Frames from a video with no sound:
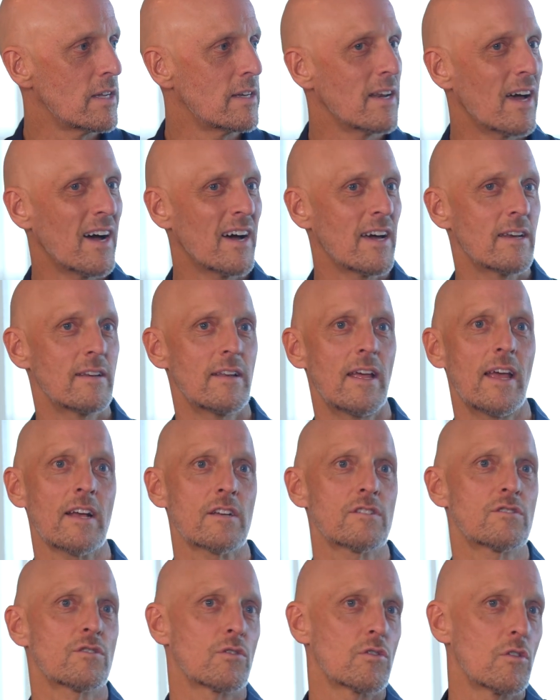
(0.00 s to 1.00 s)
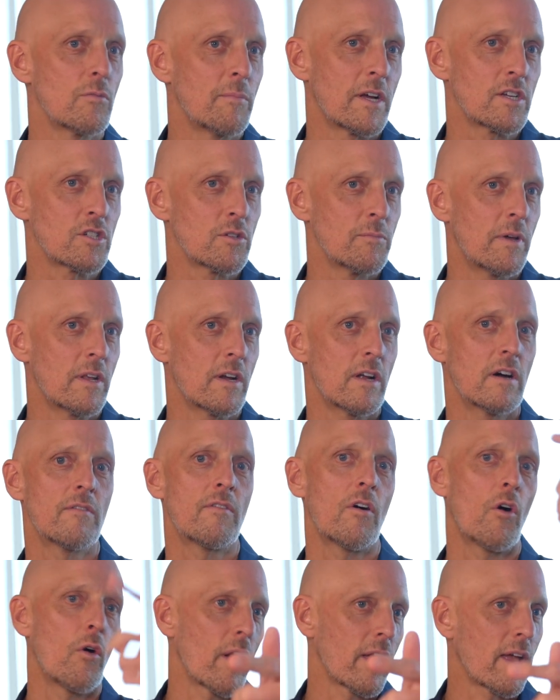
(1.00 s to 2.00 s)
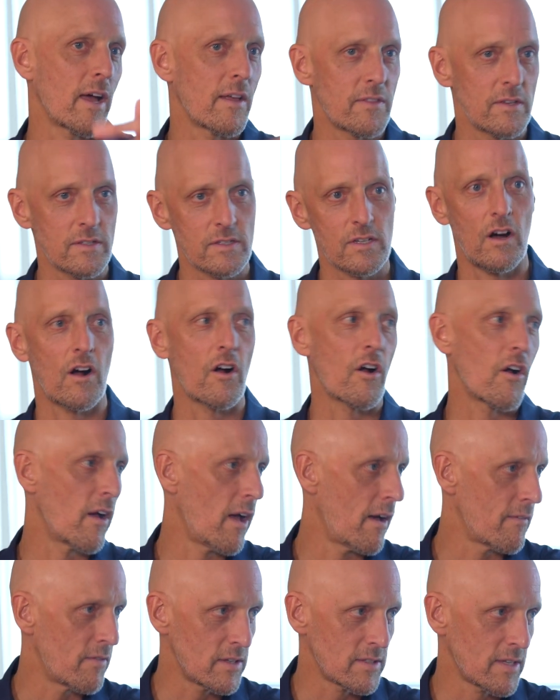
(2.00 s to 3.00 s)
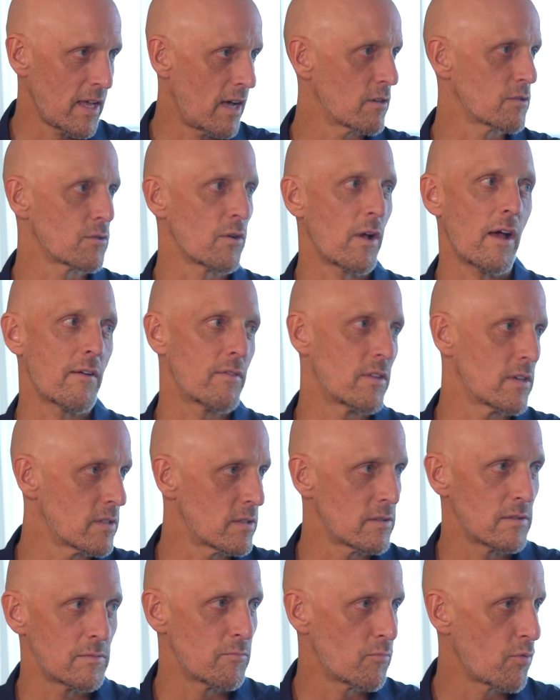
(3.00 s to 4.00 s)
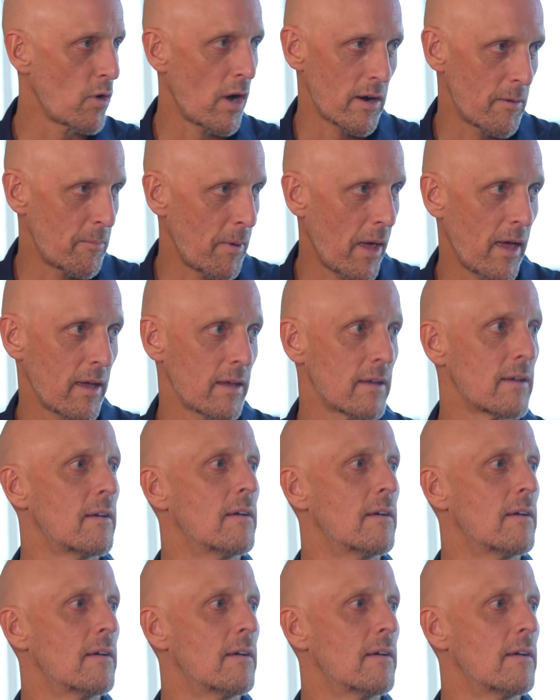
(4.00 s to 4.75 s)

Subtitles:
not external measurement of, oh, I got this car, or I have this house, or I have this Prada bag.